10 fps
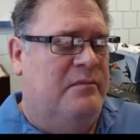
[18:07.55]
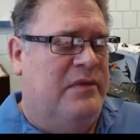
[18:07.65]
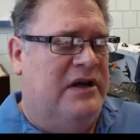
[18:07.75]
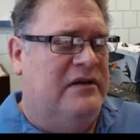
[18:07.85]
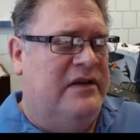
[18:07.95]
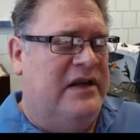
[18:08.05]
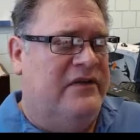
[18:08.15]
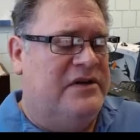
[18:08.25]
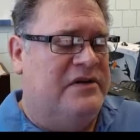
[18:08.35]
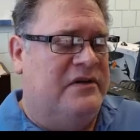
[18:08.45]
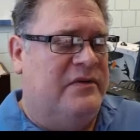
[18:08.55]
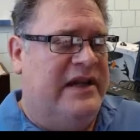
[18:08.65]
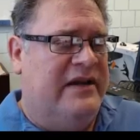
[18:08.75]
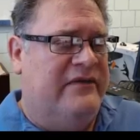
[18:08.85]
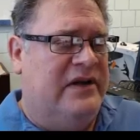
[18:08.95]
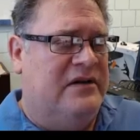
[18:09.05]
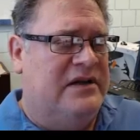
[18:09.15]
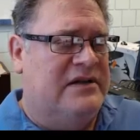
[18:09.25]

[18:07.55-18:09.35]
But the other issue that we have here